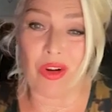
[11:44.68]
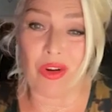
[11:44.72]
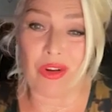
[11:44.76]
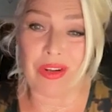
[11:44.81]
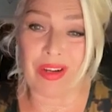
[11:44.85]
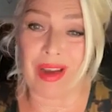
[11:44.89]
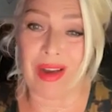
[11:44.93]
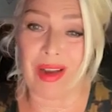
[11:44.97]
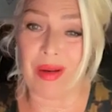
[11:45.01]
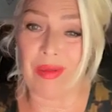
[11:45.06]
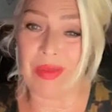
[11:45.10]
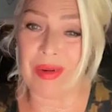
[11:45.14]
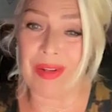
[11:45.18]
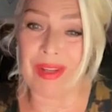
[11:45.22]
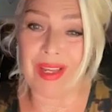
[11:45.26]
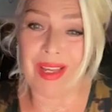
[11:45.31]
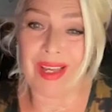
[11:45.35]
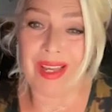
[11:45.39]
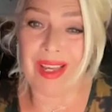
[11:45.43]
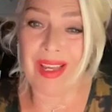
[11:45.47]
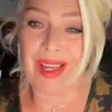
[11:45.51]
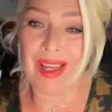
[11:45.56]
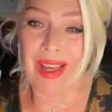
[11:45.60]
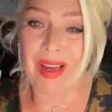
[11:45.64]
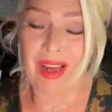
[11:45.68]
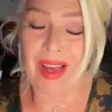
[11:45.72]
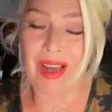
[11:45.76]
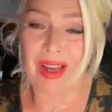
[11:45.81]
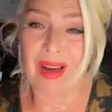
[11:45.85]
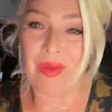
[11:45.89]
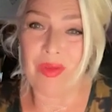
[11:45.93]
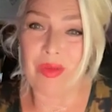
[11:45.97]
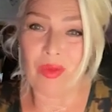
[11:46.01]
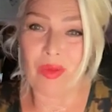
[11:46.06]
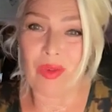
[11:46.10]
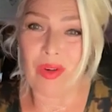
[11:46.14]
rock up
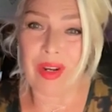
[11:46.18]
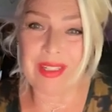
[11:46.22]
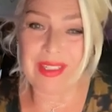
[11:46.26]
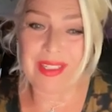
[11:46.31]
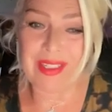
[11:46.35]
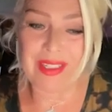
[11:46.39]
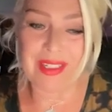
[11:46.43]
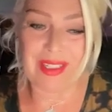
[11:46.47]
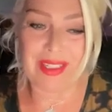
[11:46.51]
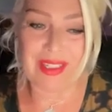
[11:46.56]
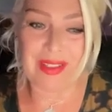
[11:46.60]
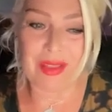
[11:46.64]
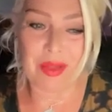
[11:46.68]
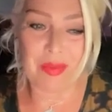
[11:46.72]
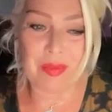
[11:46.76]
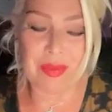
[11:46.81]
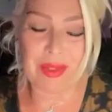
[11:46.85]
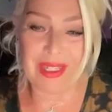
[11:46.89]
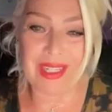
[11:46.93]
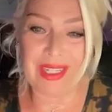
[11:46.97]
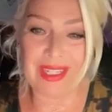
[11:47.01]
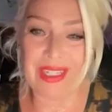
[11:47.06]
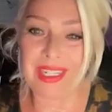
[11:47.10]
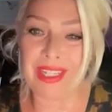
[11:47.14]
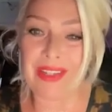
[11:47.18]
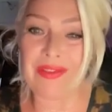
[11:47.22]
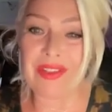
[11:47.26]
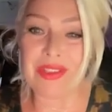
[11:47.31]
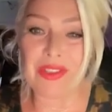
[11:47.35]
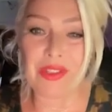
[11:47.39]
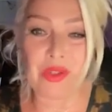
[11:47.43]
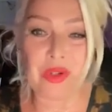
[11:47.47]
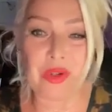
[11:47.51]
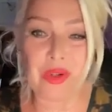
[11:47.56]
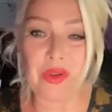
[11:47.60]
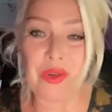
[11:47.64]
right at the beginning of
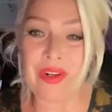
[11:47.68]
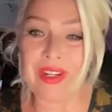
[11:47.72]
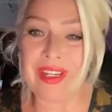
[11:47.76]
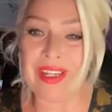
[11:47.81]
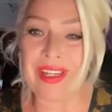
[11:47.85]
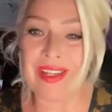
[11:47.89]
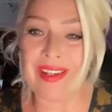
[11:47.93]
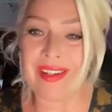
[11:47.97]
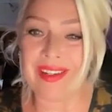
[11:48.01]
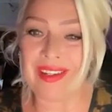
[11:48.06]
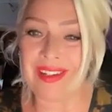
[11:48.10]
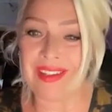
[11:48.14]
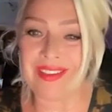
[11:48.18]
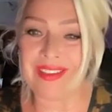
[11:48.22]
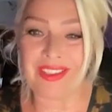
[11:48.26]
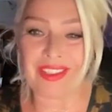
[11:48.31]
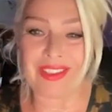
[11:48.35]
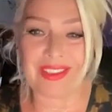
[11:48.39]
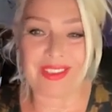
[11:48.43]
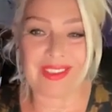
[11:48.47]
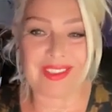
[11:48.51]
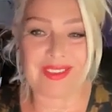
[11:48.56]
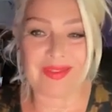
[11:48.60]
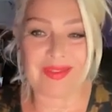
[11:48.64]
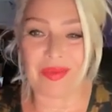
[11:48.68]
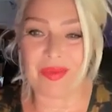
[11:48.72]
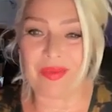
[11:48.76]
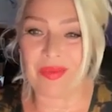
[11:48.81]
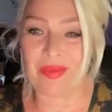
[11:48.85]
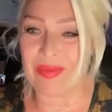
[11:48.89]
his career and just